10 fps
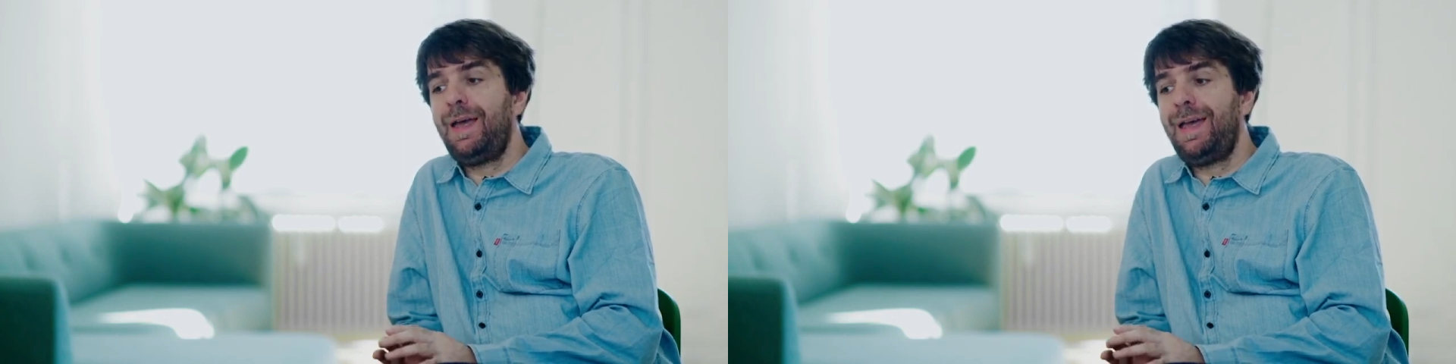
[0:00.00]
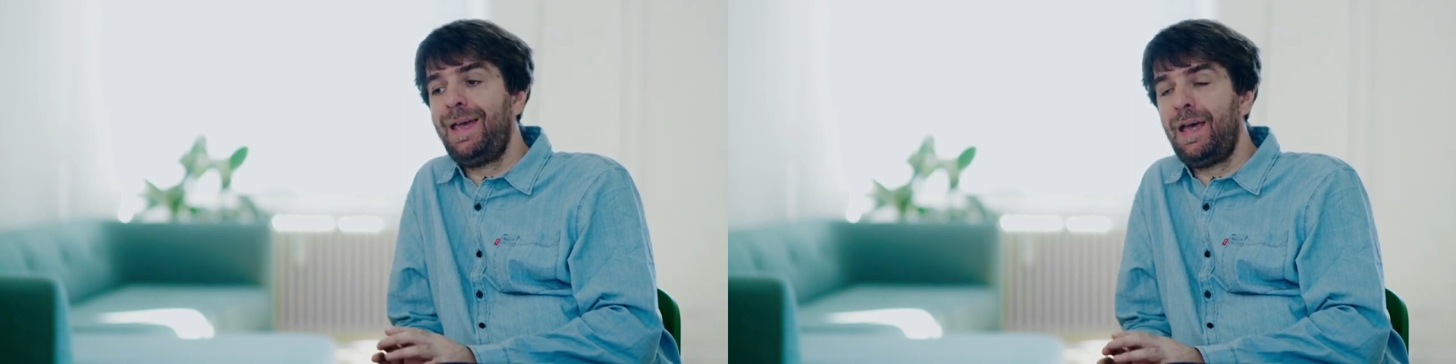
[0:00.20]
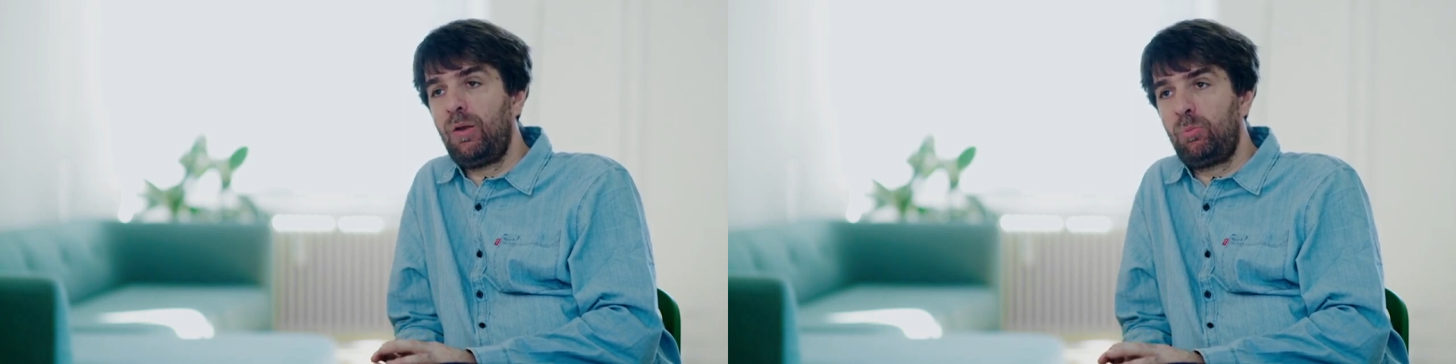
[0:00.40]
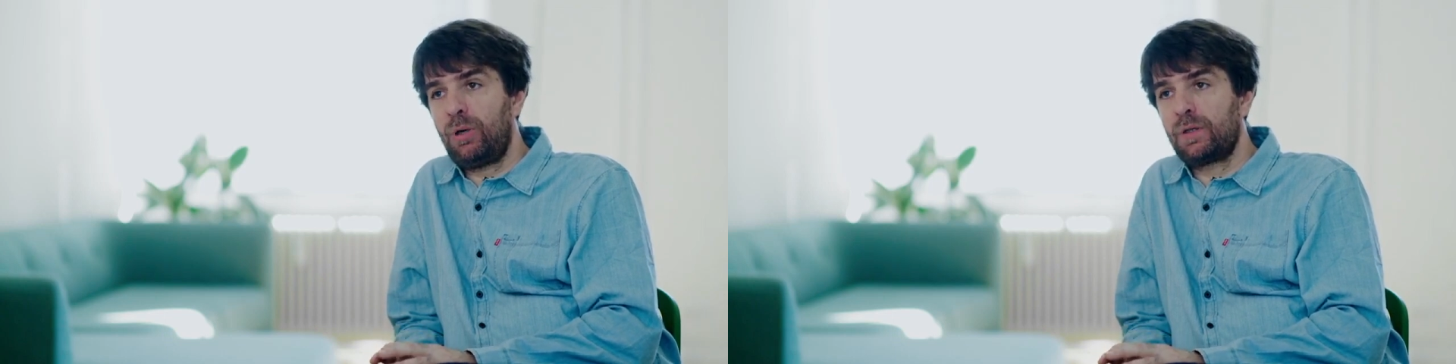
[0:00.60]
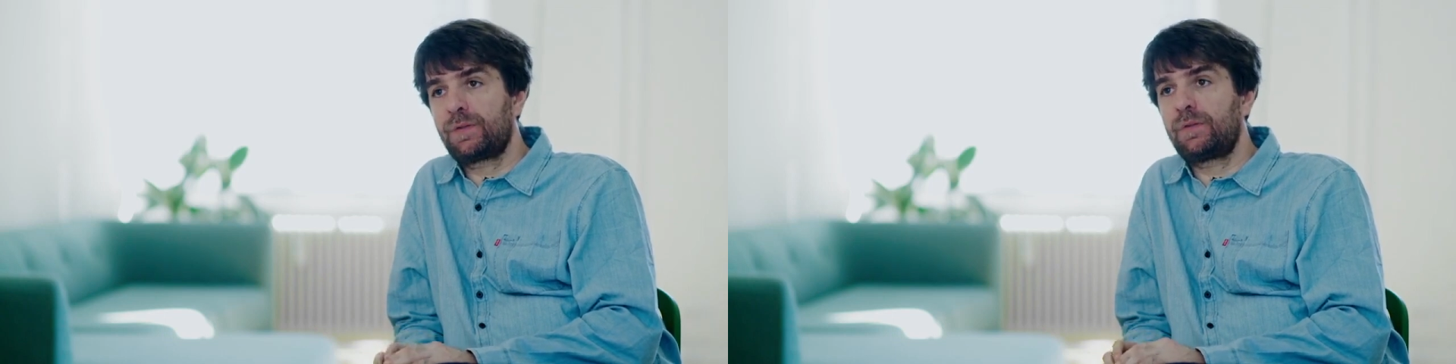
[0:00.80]
help
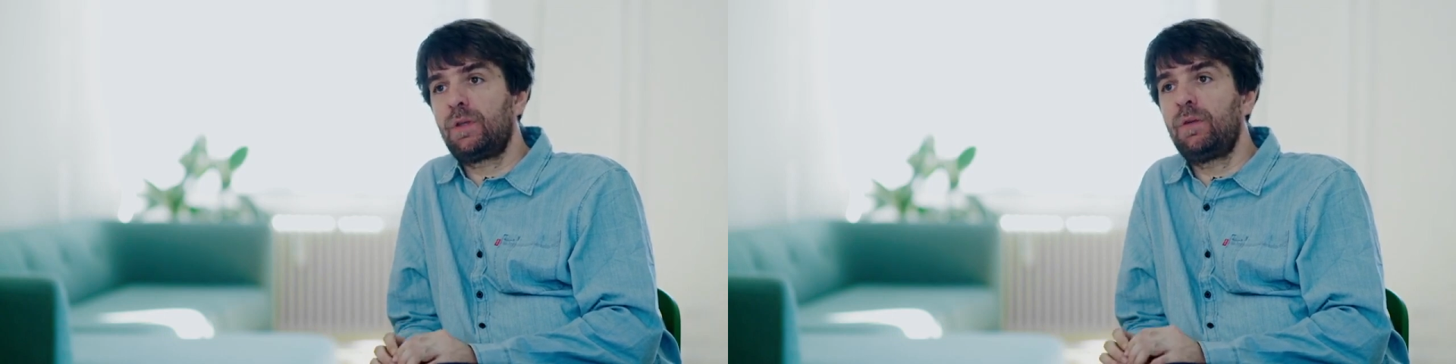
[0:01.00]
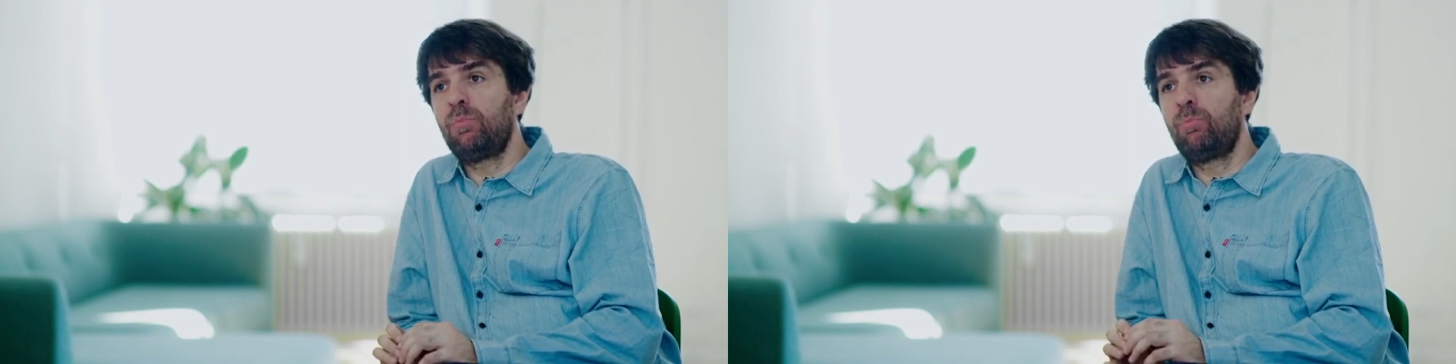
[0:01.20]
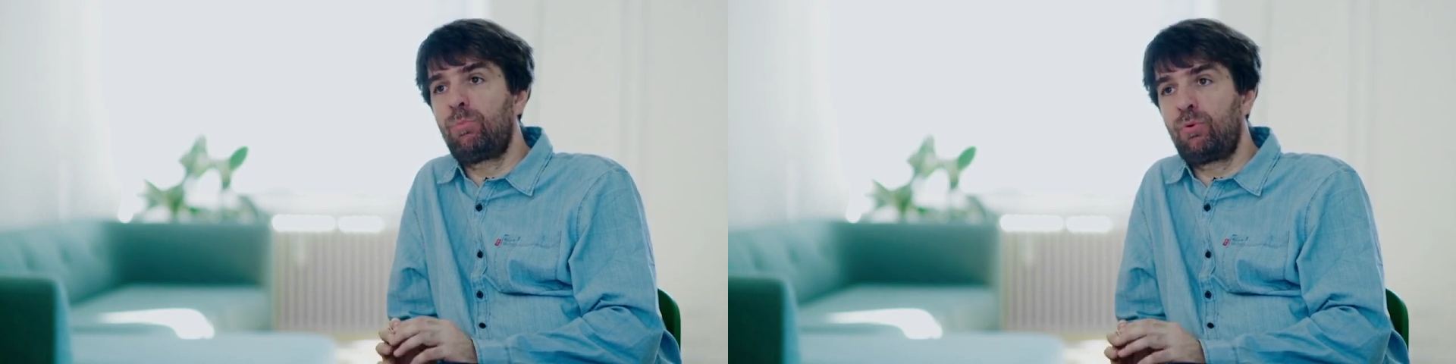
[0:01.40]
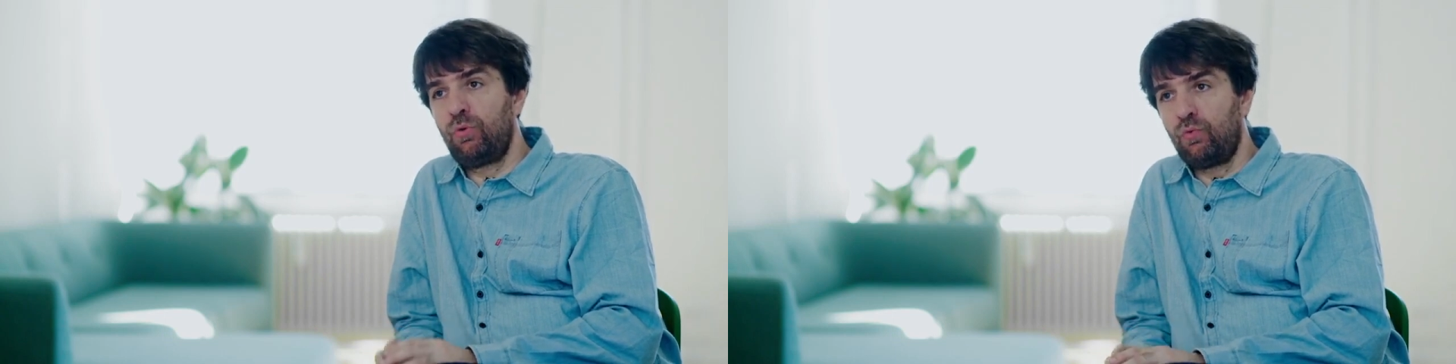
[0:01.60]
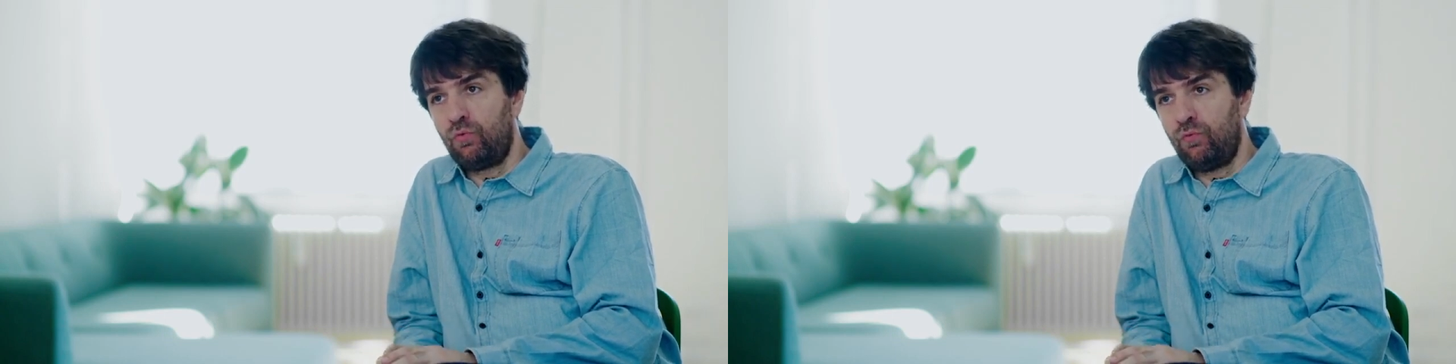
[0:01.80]
us
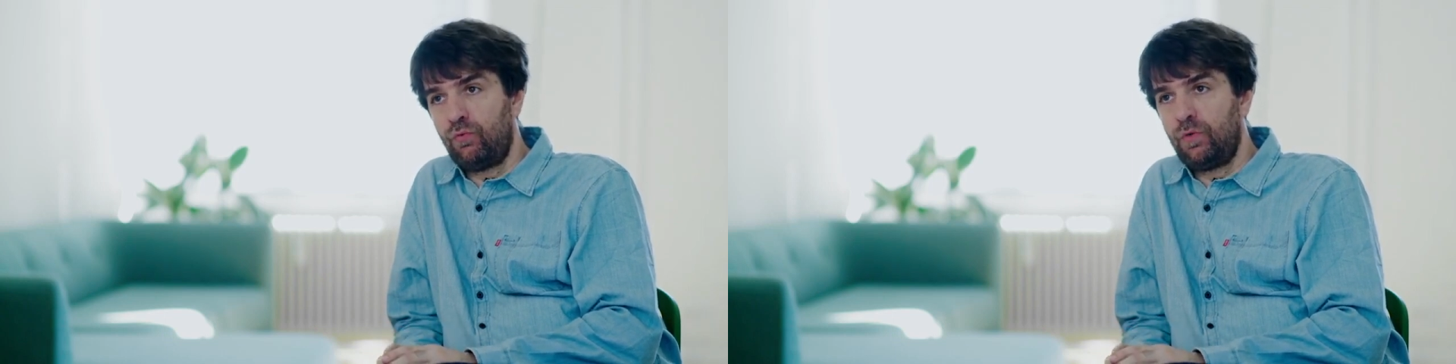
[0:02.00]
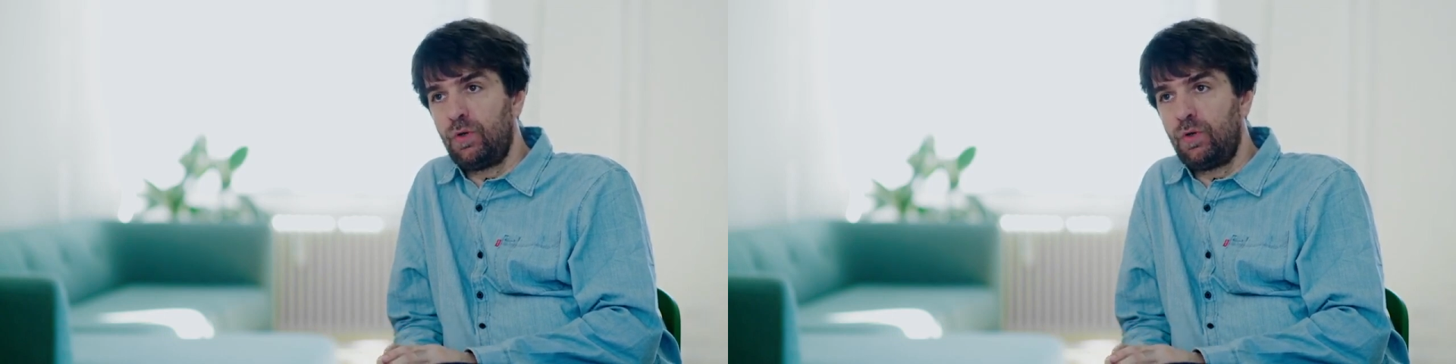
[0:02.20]
improve